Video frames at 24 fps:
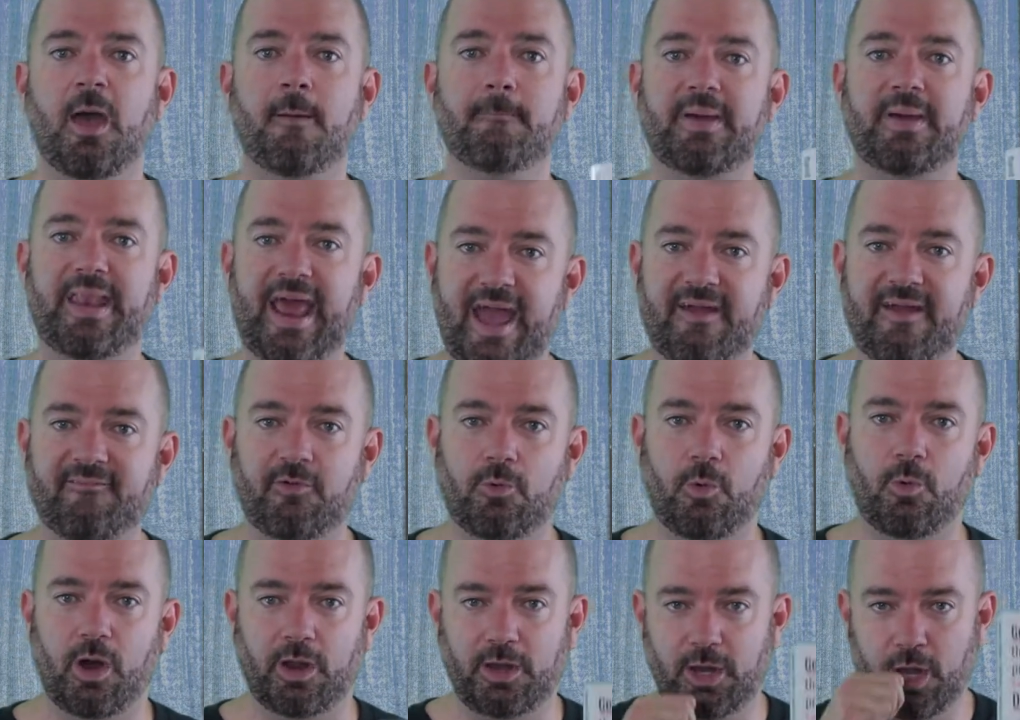But
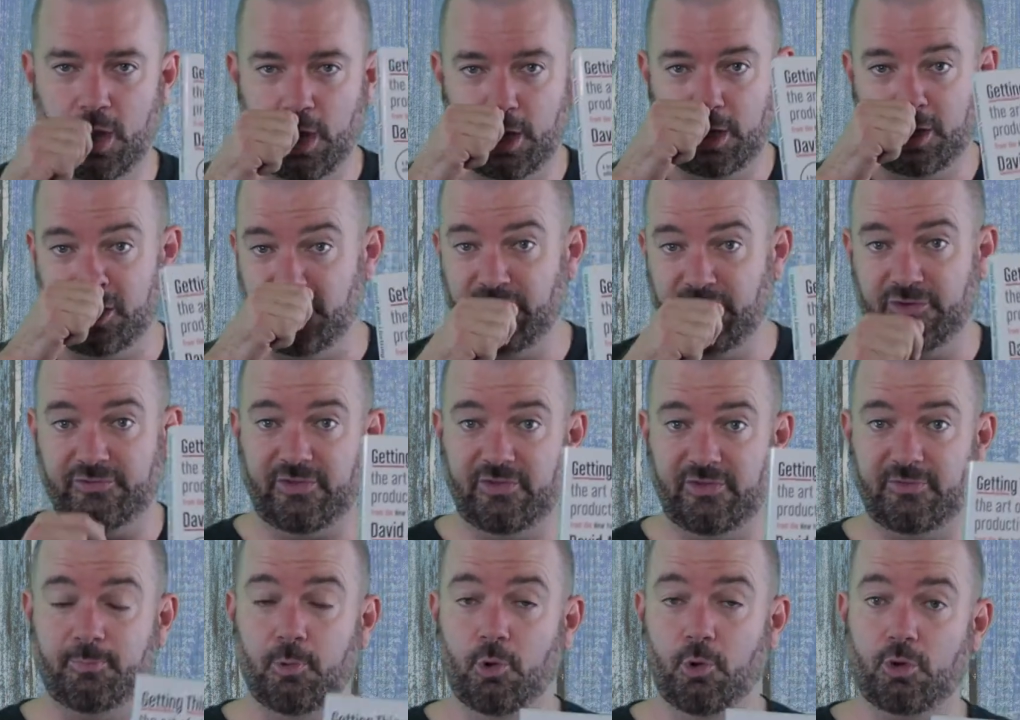everyone can use
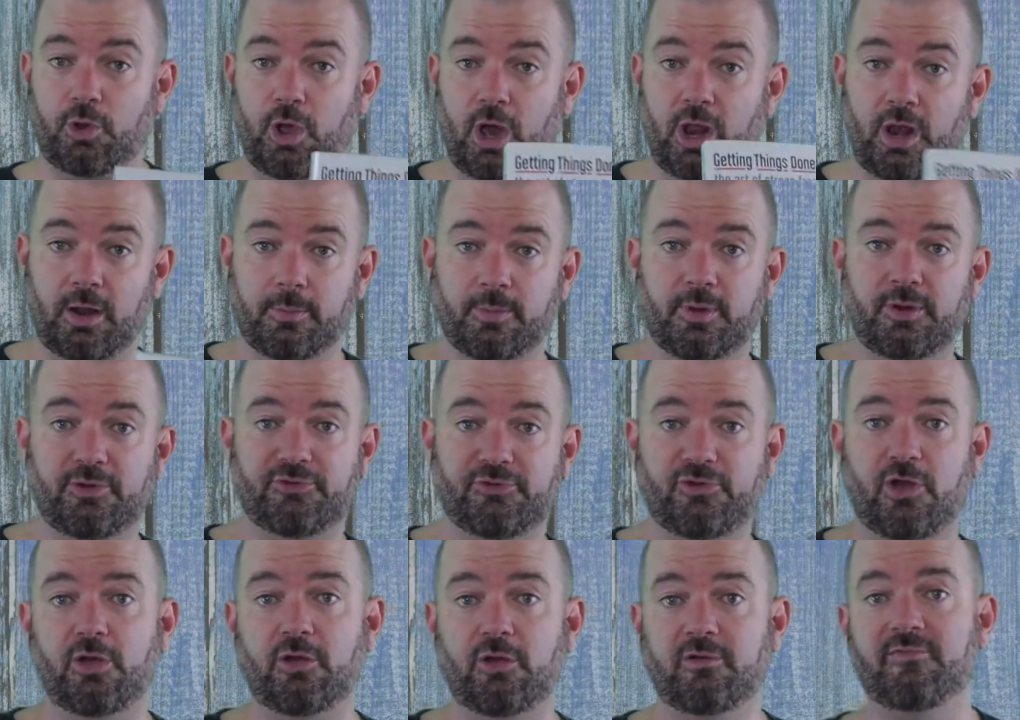this book, and I'm going to
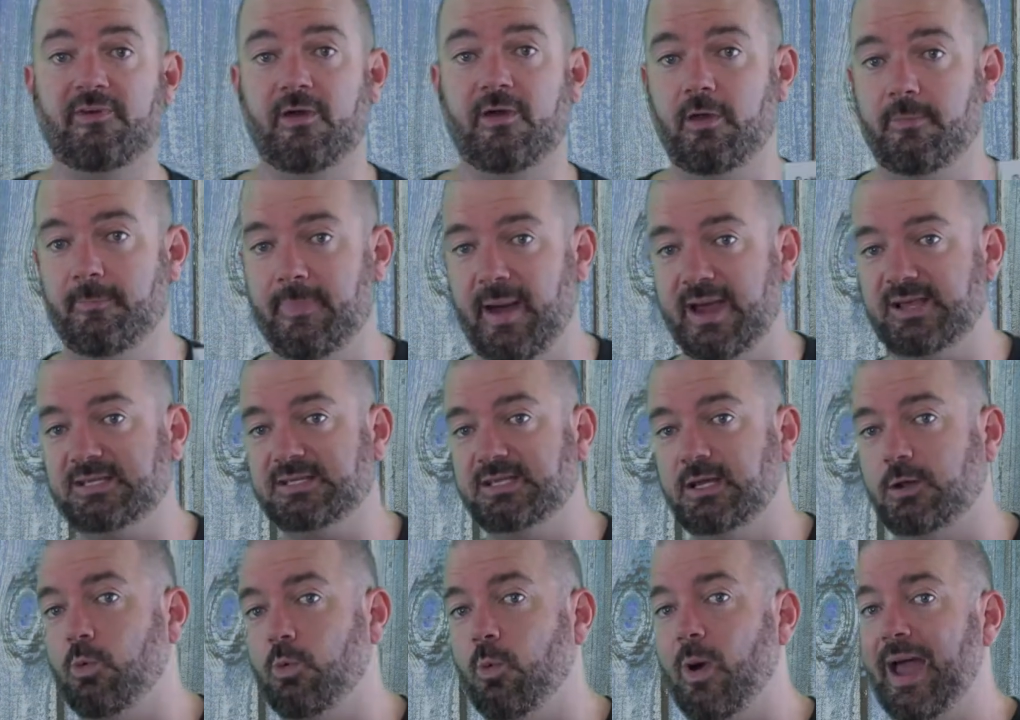show you a very
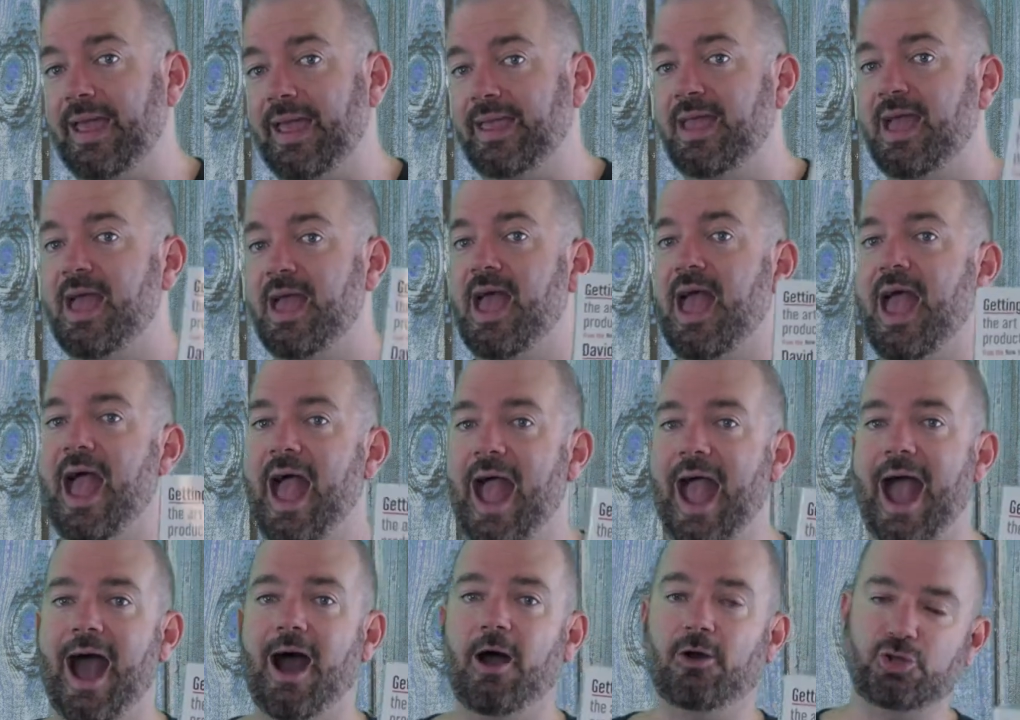basic way
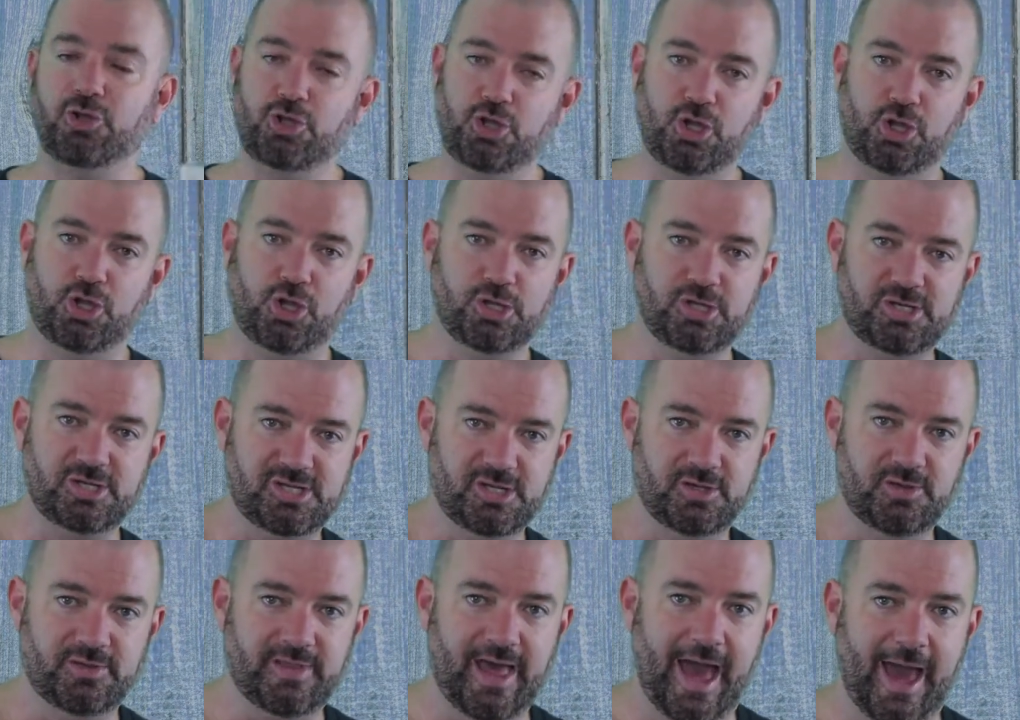how you can
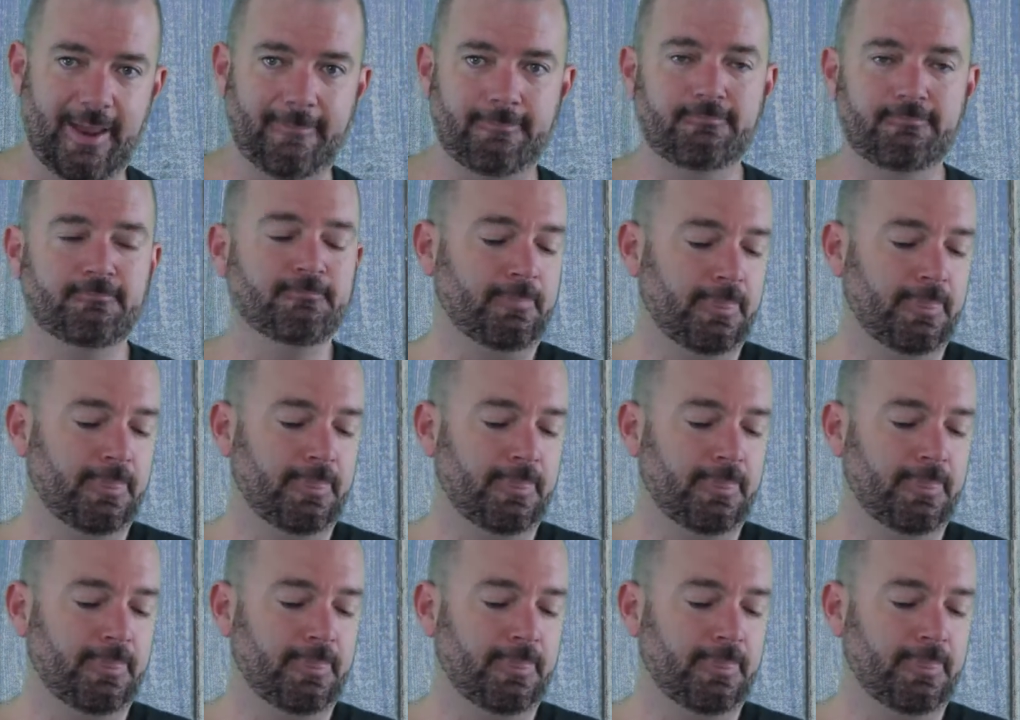do that.